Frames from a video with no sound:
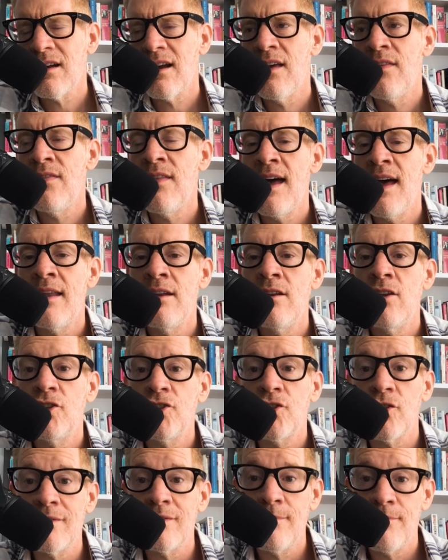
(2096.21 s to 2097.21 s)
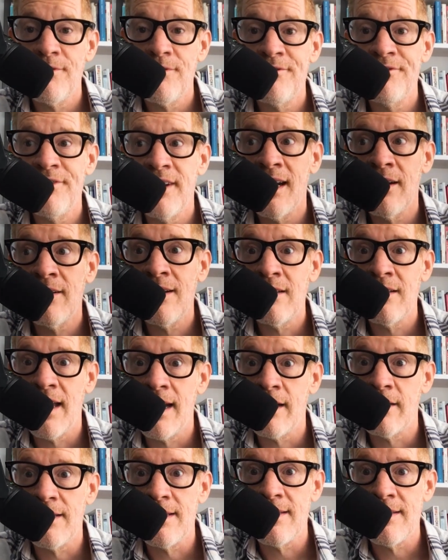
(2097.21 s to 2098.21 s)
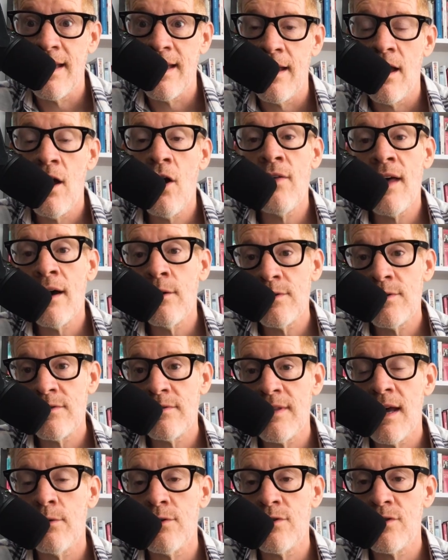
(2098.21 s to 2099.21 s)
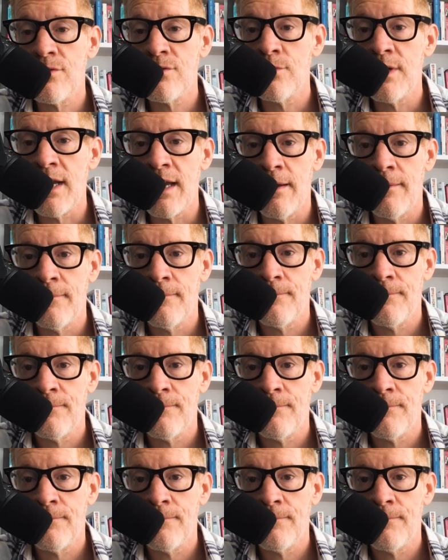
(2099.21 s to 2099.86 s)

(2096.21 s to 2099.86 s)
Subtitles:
And then she'll very likely say, oh, that was 3.